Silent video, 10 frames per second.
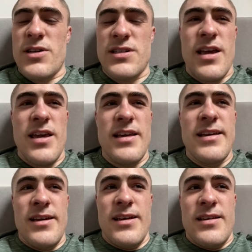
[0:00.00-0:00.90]
because like
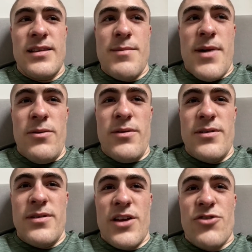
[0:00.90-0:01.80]
the amount
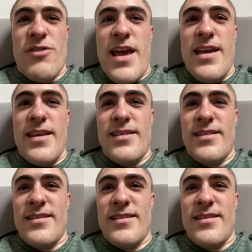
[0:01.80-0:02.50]
I train,